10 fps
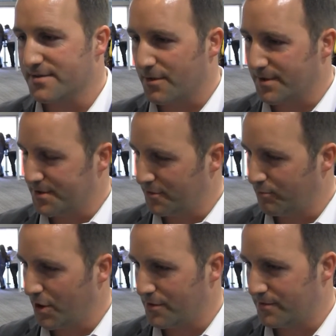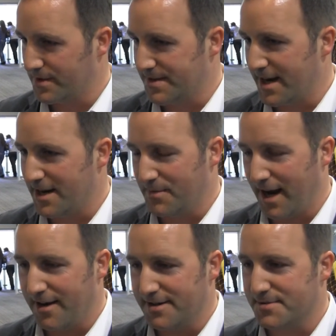So we sort of broke the stadium
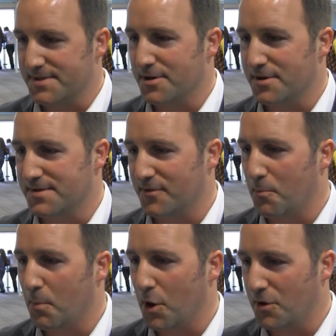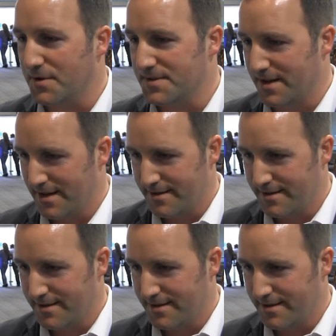down into a series of components: